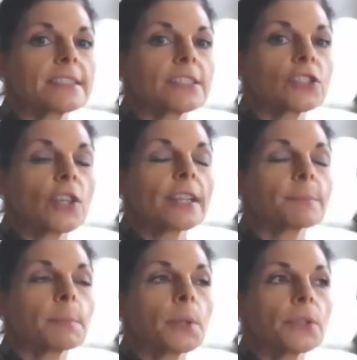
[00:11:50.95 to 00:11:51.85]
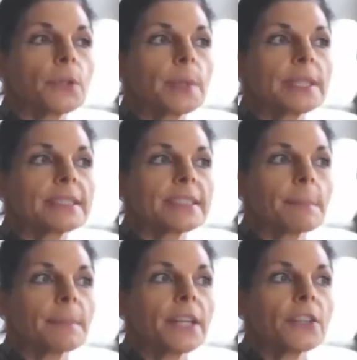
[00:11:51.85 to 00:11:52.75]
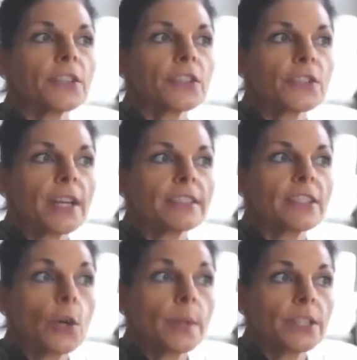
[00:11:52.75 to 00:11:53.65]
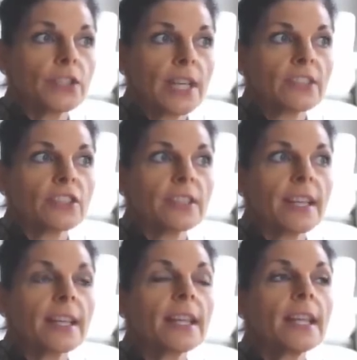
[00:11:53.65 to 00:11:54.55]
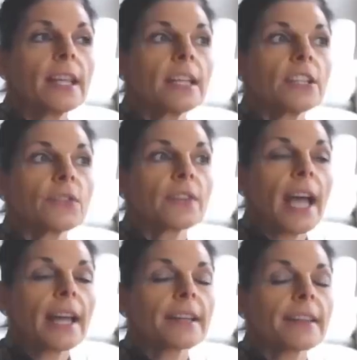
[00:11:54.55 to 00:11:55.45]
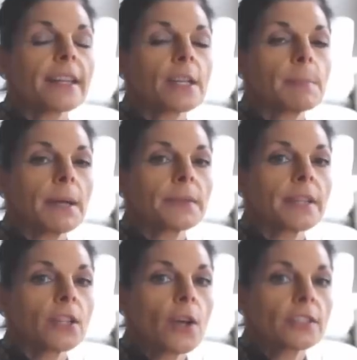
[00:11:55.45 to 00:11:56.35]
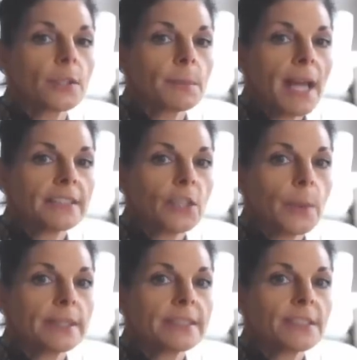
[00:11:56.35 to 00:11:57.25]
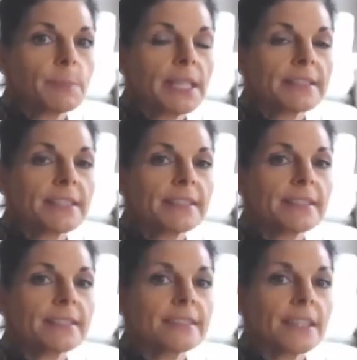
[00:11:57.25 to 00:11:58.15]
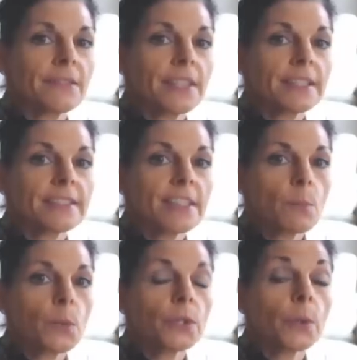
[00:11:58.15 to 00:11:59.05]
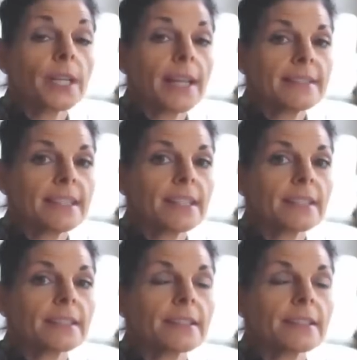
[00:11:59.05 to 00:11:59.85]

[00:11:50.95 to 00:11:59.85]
they're trying to pull you into something, or you're trying to go in a direction that you've got to think about the long-term consequences, because this is, if it is someone or an idea,